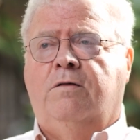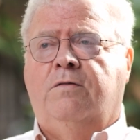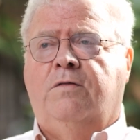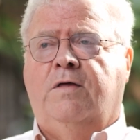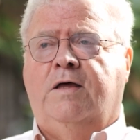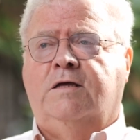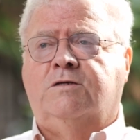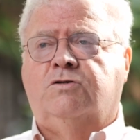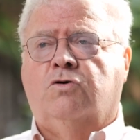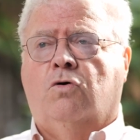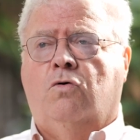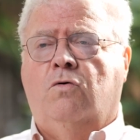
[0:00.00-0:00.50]

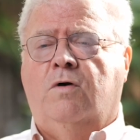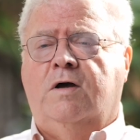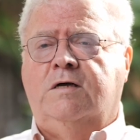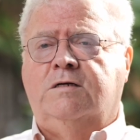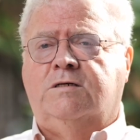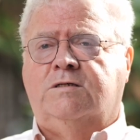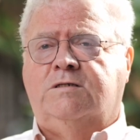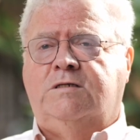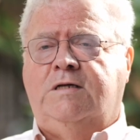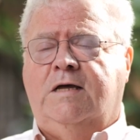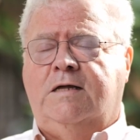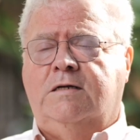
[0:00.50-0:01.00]
There's
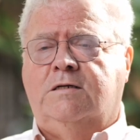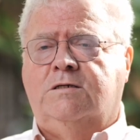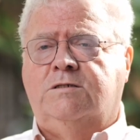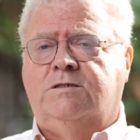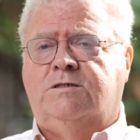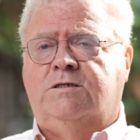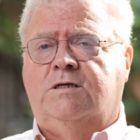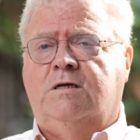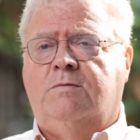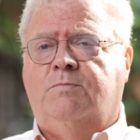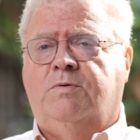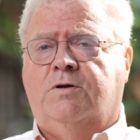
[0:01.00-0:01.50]
always a
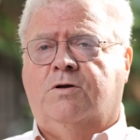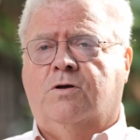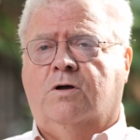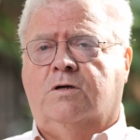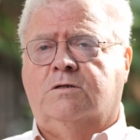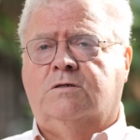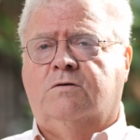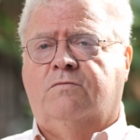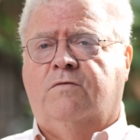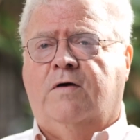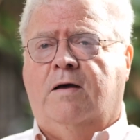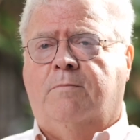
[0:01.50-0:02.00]
tendency
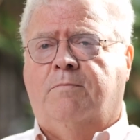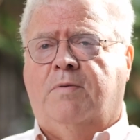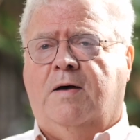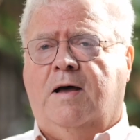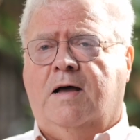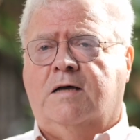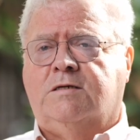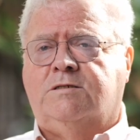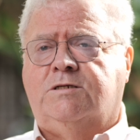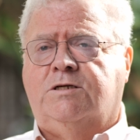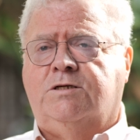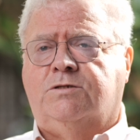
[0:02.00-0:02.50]
because of our
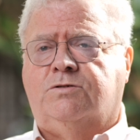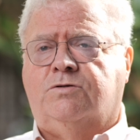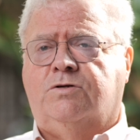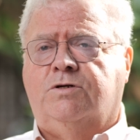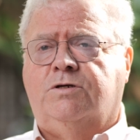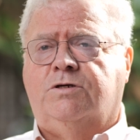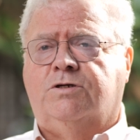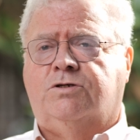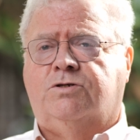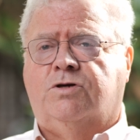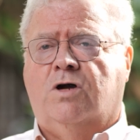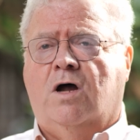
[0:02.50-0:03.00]
past
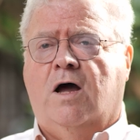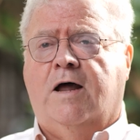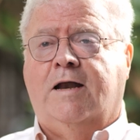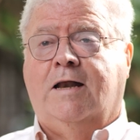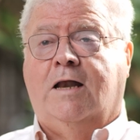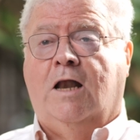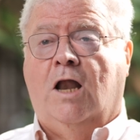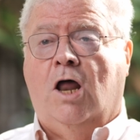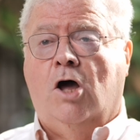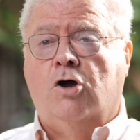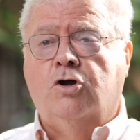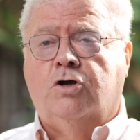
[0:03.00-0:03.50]
history to try and
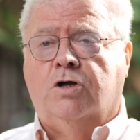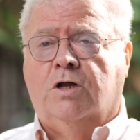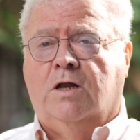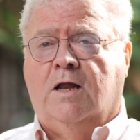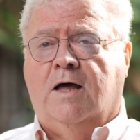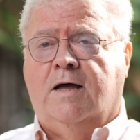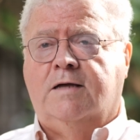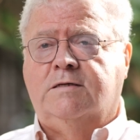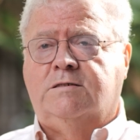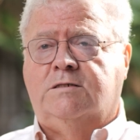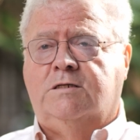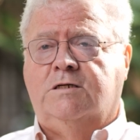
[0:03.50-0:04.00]

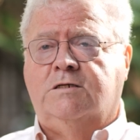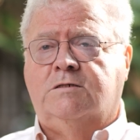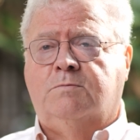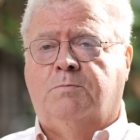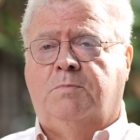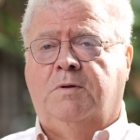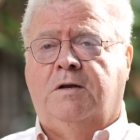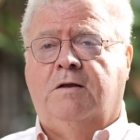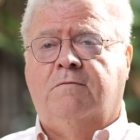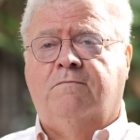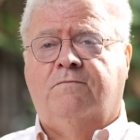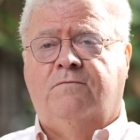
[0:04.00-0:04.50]
localize this,
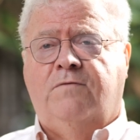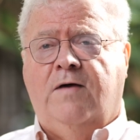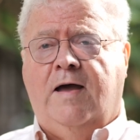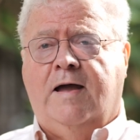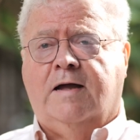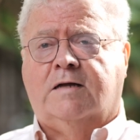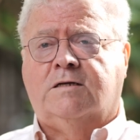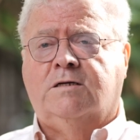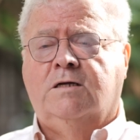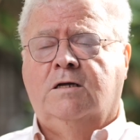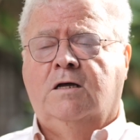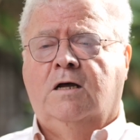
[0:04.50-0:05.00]
but in
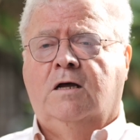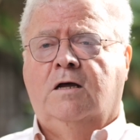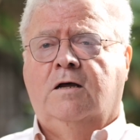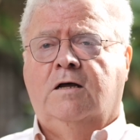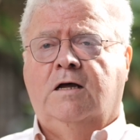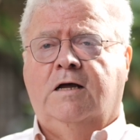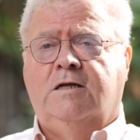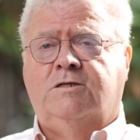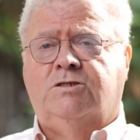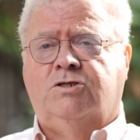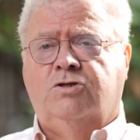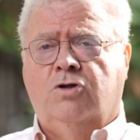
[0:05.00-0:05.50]
fact,
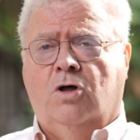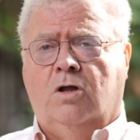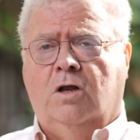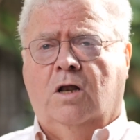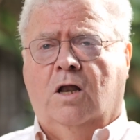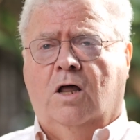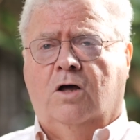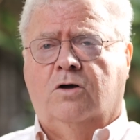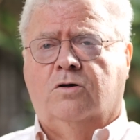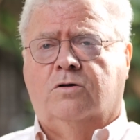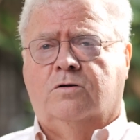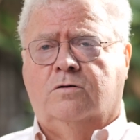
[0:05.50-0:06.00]
it's not
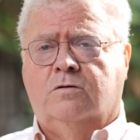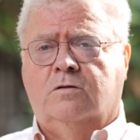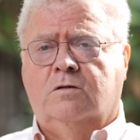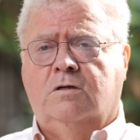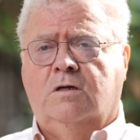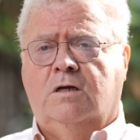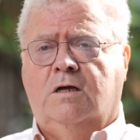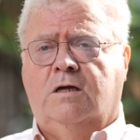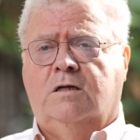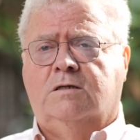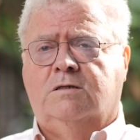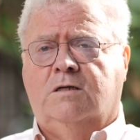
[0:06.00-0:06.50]

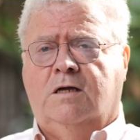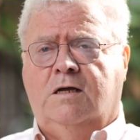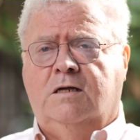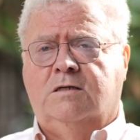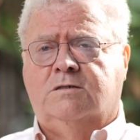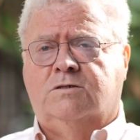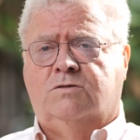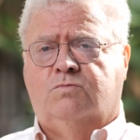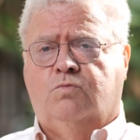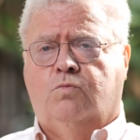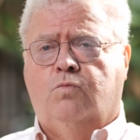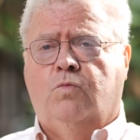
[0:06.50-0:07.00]
local.
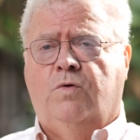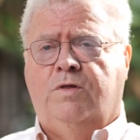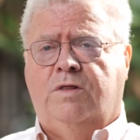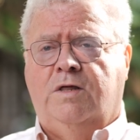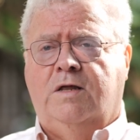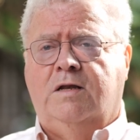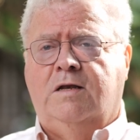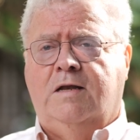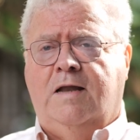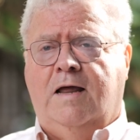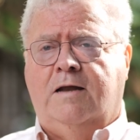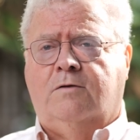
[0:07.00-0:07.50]
It's
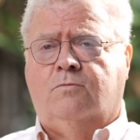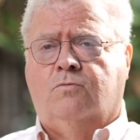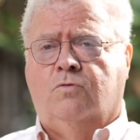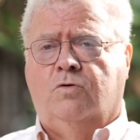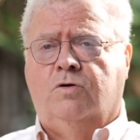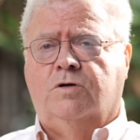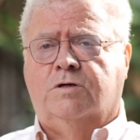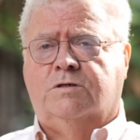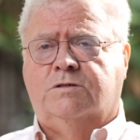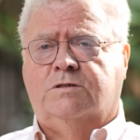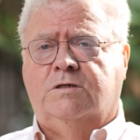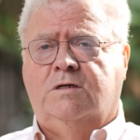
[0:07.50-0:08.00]
within
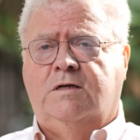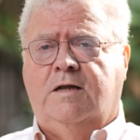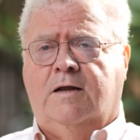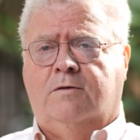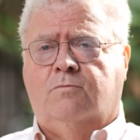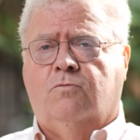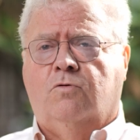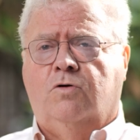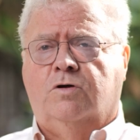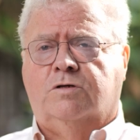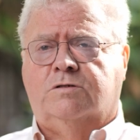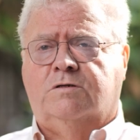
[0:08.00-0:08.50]
networks, and
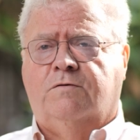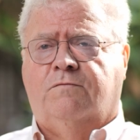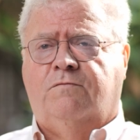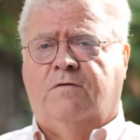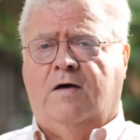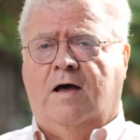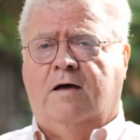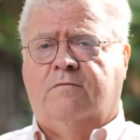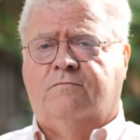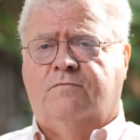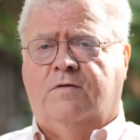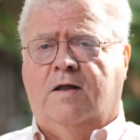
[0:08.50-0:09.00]
networks are
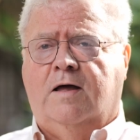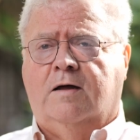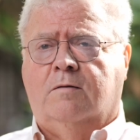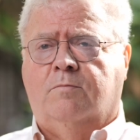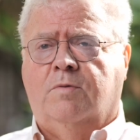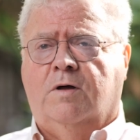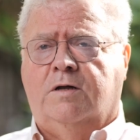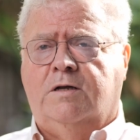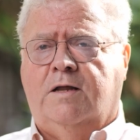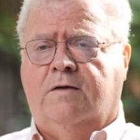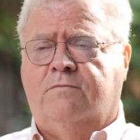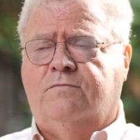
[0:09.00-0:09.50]
far-flung
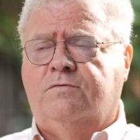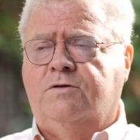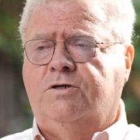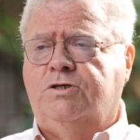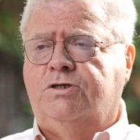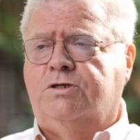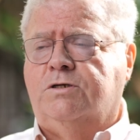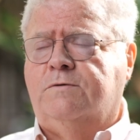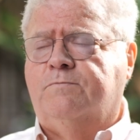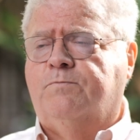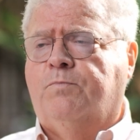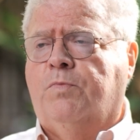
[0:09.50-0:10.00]
by
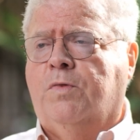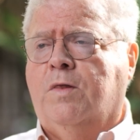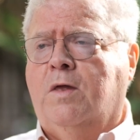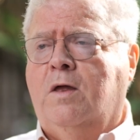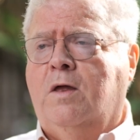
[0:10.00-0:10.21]
definition.